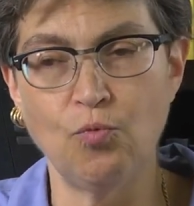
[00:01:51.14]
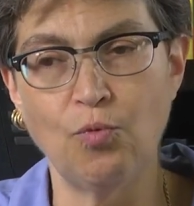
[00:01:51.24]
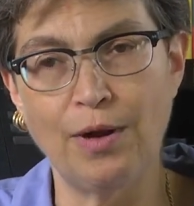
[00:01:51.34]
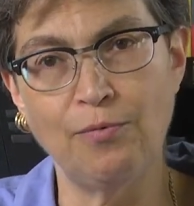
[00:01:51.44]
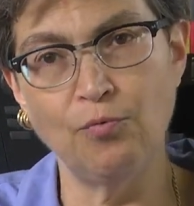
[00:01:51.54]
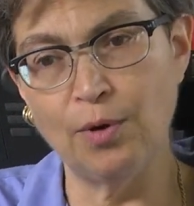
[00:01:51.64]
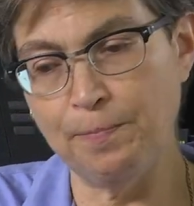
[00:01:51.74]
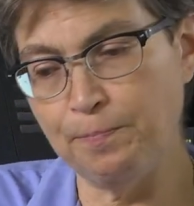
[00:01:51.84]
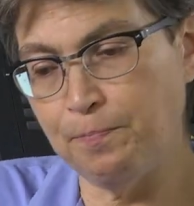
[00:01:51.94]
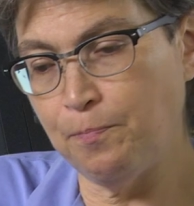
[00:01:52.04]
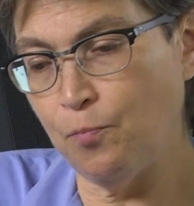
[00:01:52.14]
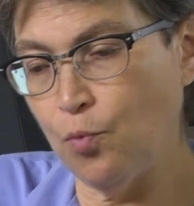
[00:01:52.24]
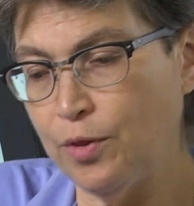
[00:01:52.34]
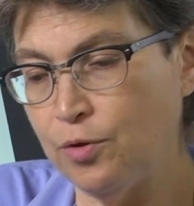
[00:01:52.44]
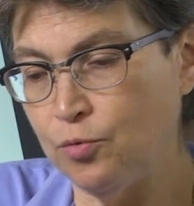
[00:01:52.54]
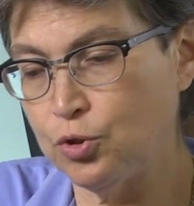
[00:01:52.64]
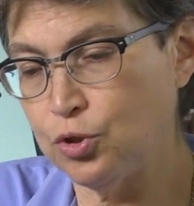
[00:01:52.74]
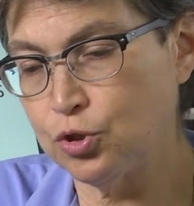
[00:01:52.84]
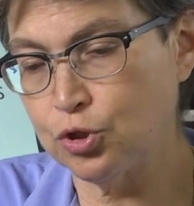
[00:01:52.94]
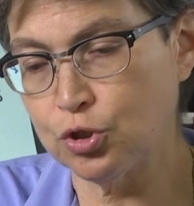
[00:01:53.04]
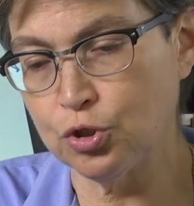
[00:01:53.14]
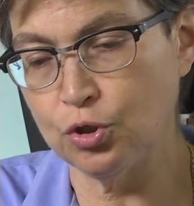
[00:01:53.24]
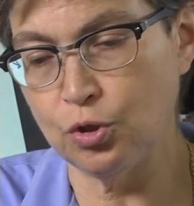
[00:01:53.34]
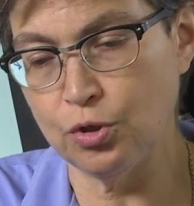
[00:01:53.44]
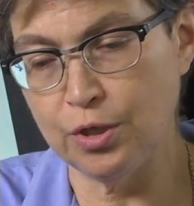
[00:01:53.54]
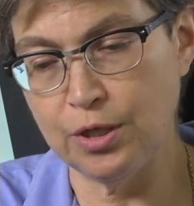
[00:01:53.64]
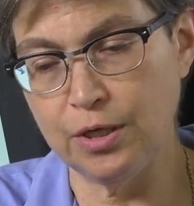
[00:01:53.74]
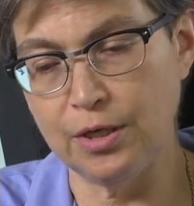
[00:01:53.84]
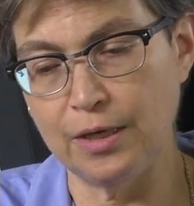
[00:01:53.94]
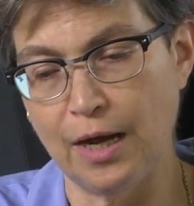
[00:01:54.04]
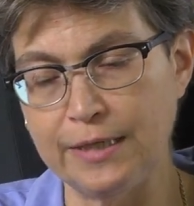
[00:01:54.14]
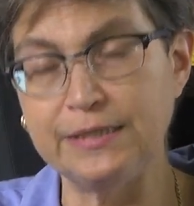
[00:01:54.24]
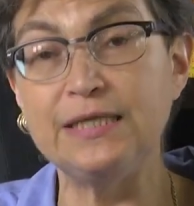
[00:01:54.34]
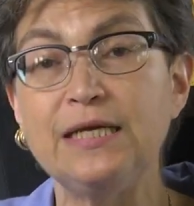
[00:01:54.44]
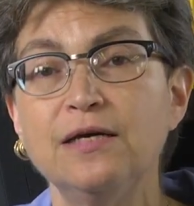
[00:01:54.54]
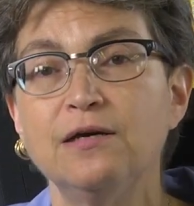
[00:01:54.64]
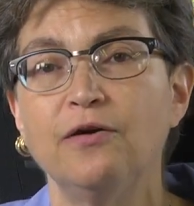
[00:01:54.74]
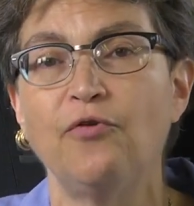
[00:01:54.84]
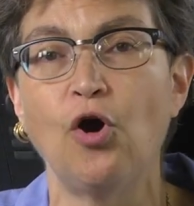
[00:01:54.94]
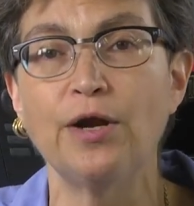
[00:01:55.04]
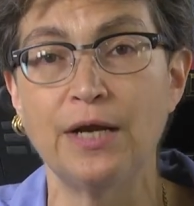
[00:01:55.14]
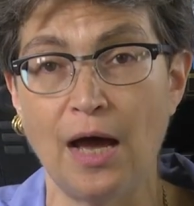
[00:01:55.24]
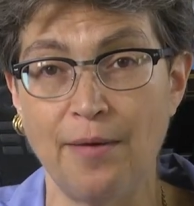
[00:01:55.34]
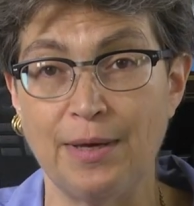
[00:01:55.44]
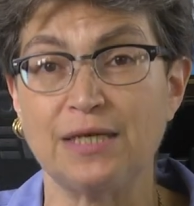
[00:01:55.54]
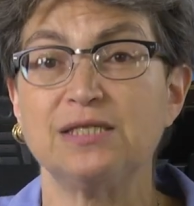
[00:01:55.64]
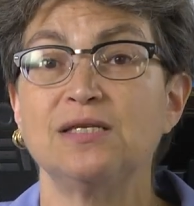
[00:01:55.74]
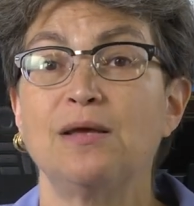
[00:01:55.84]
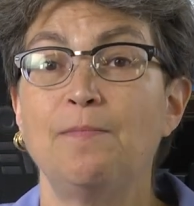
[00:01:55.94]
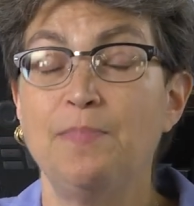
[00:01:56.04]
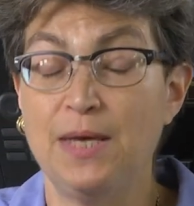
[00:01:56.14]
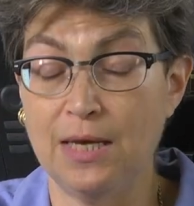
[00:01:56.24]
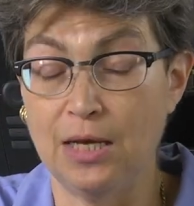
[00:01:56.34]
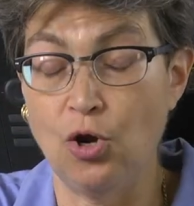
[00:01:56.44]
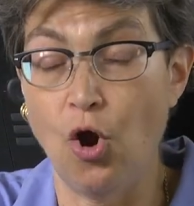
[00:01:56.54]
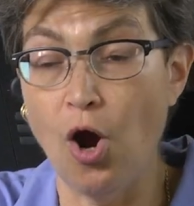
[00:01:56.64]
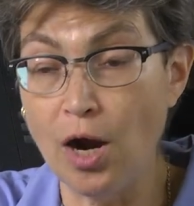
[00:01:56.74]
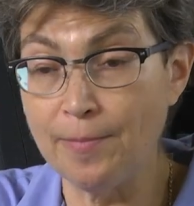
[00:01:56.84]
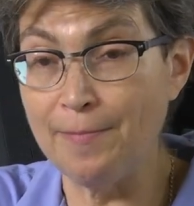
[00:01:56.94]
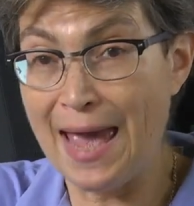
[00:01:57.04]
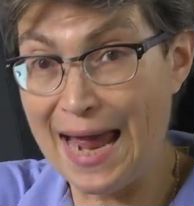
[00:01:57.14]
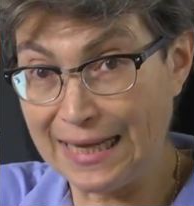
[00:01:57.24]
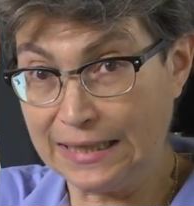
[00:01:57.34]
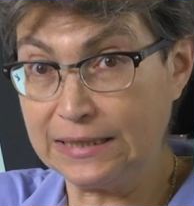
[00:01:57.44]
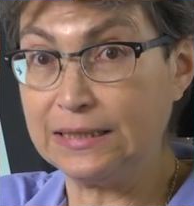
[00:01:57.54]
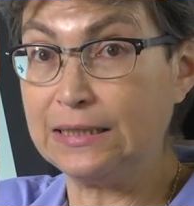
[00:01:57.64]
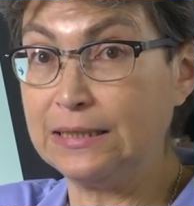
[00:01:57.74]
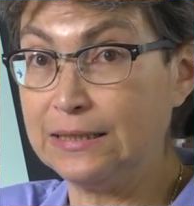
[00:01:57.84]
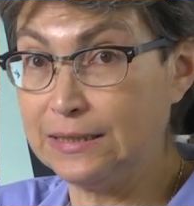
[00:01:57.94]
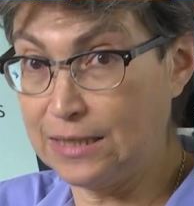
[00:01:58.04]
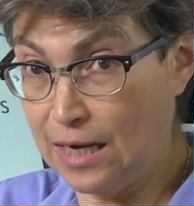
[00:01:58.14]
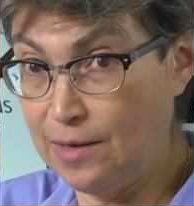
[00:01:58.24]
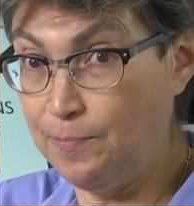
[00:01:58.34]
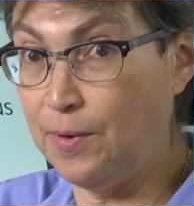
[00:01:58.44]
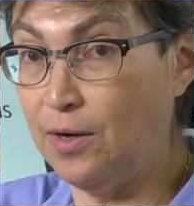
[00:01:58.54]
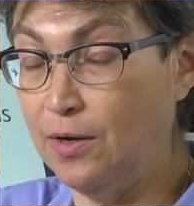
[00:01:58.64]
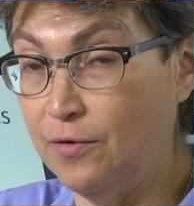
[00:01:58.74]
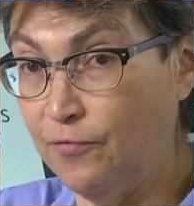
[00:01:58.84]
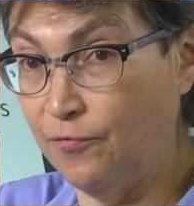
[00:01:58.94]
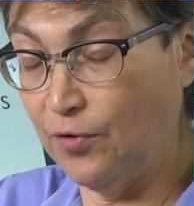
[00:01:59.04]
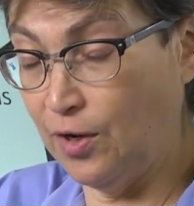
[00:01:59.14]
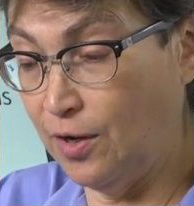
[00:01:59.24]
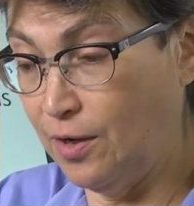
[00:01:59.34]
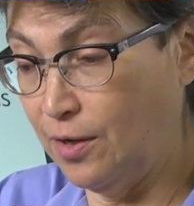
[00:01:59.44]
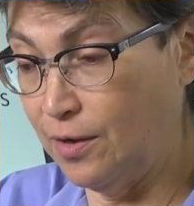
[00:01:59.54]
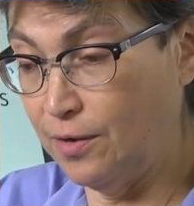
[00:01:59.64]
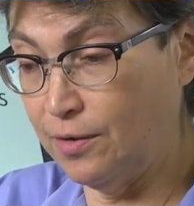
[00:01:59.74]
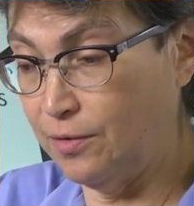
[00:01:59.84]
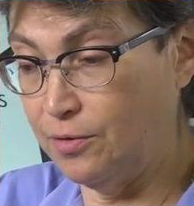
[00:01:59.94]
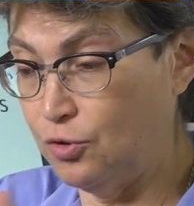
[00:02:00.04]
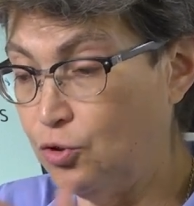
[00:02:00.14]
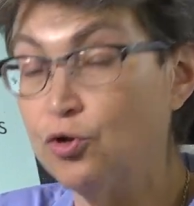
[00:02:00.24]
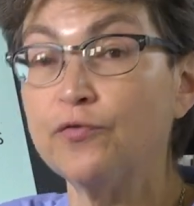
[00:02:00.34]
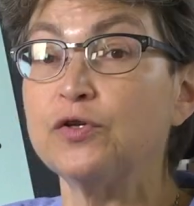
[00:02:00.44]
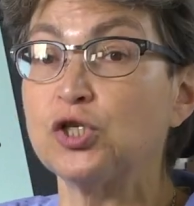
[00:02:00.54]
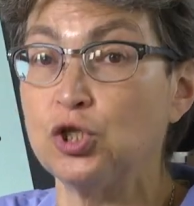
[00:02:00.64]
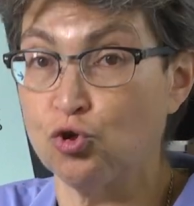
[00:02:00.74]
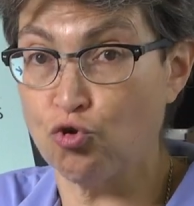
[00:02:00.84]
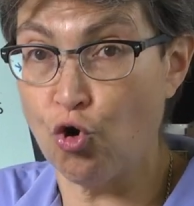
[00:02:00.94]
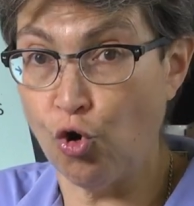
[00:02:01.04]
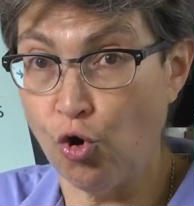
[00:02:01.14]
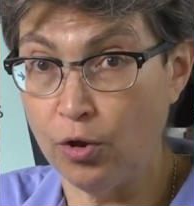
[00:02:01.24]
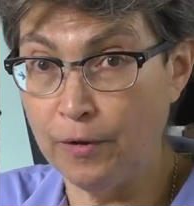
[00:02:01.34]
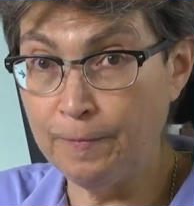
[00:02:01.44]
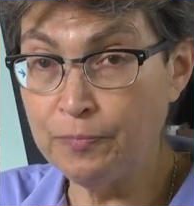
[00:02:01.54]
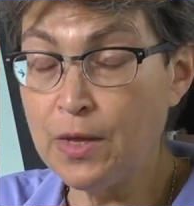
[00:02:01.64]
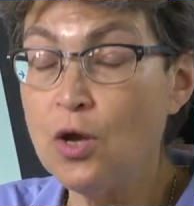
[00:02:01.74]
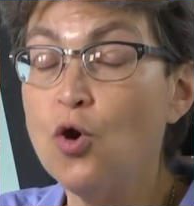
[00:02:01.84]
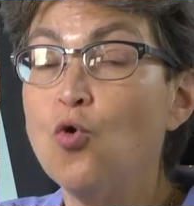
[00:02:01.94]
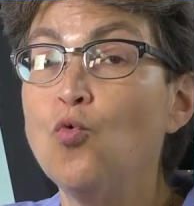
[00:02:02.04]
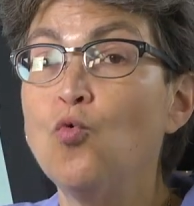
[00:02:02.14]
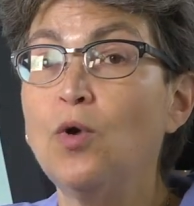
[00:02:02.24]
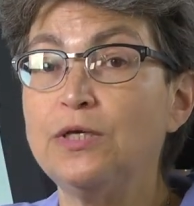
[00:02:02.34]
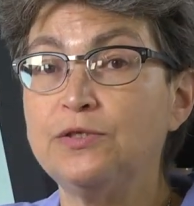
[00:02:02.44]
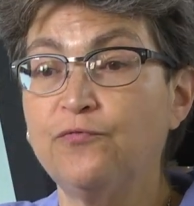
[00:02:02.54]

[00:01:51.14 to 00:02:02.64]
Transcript: when when when the the idea of autonomics being an automatic type of uh, nervous control was